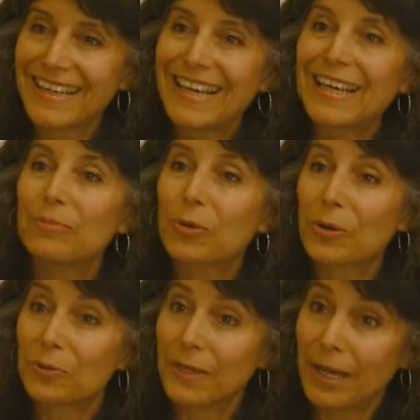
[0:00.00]
in
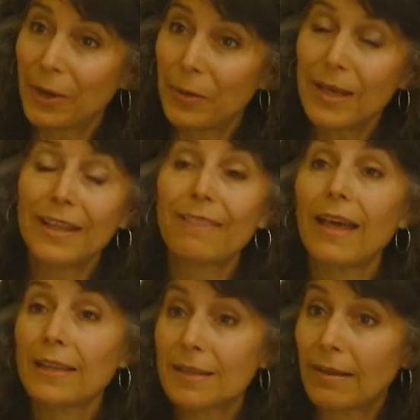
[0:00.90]
Puerto Rico, and at
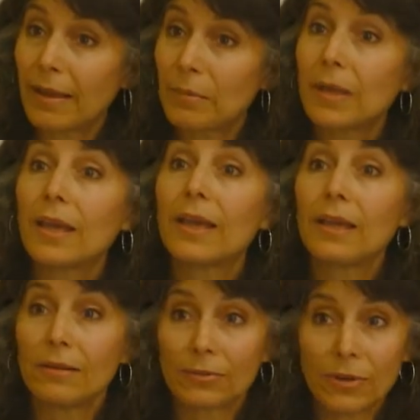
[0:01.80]
that time
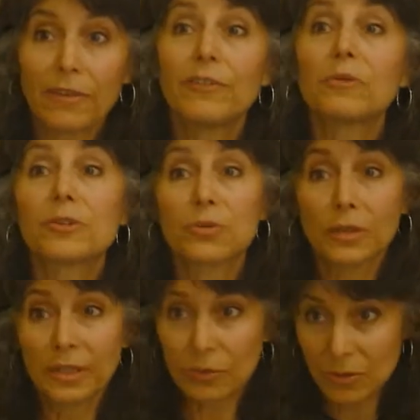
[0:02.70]
raw food was
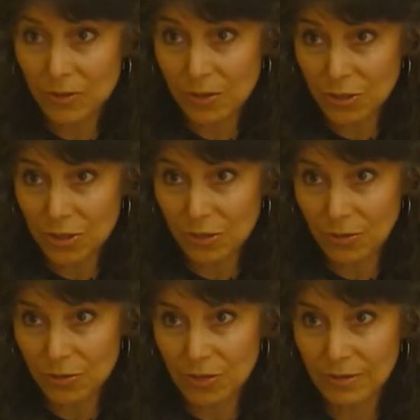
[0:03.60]
really roots and
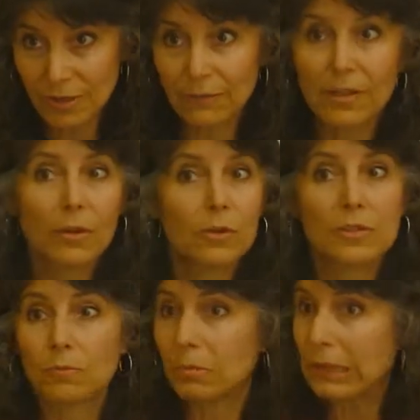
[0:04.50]
shoots. Everything
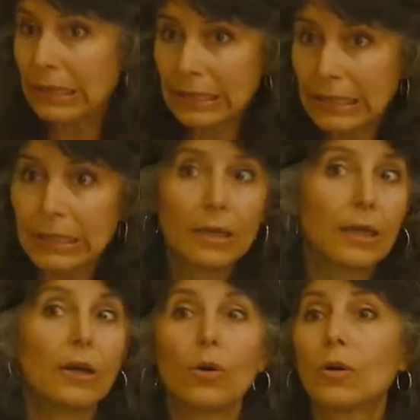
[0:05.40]
was blended
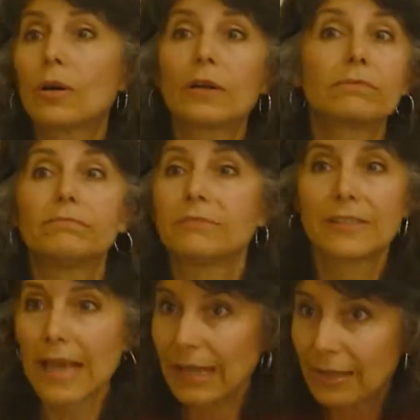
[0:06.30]
or
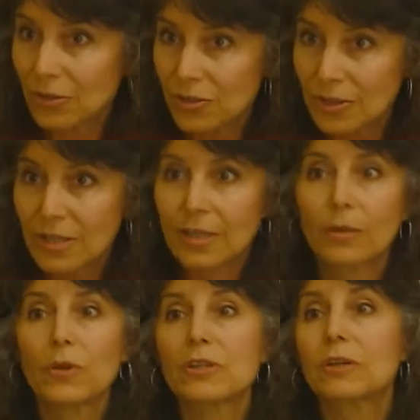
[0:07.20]
salads. It
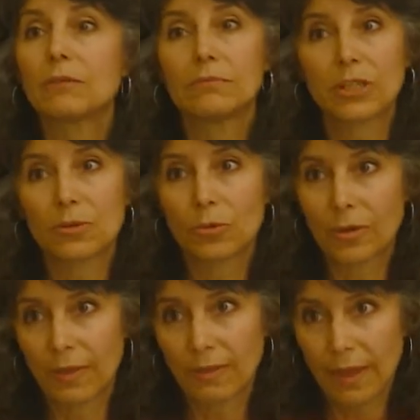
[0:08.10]
wasn't much more
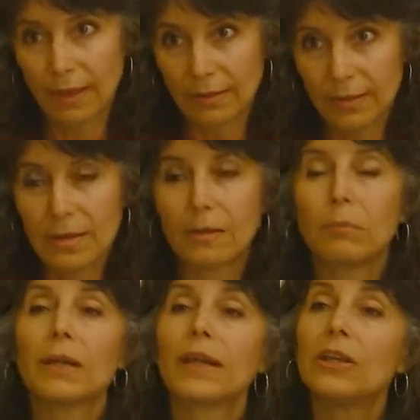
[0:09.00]
than that,
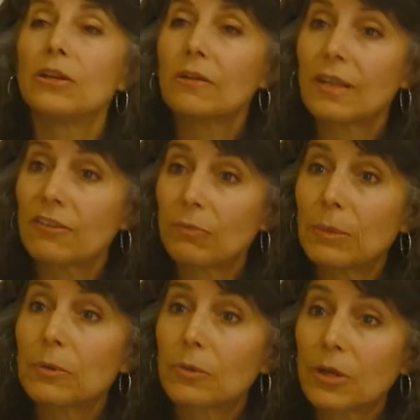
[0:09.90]
but I knew that if
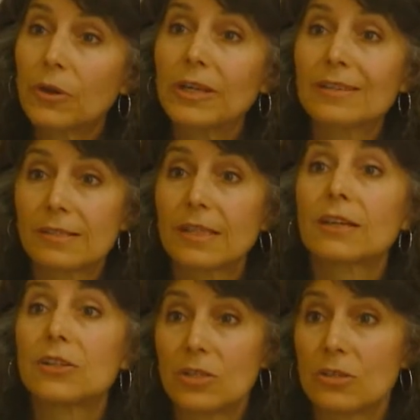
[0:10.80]
people were going to stick
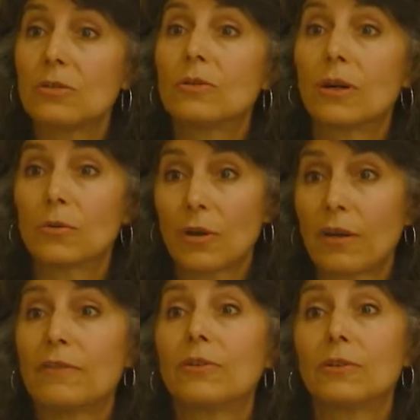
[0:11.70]
to a raw
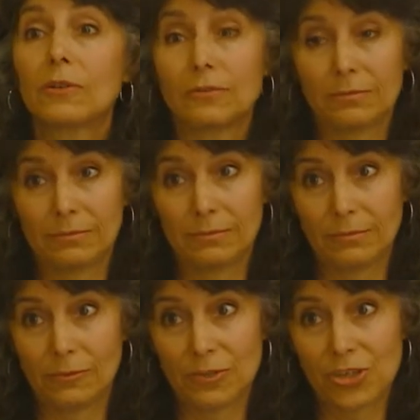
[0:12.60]
food
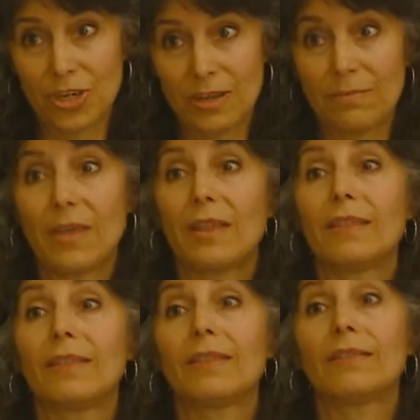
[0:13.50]
regime, that
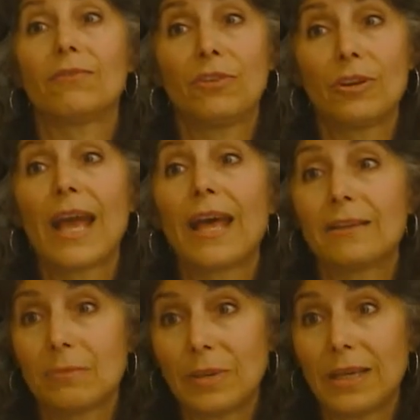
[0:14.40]
food had
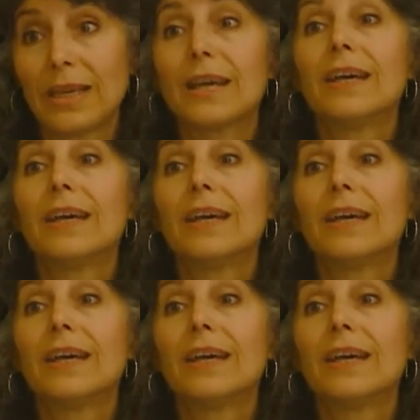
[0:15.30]
to be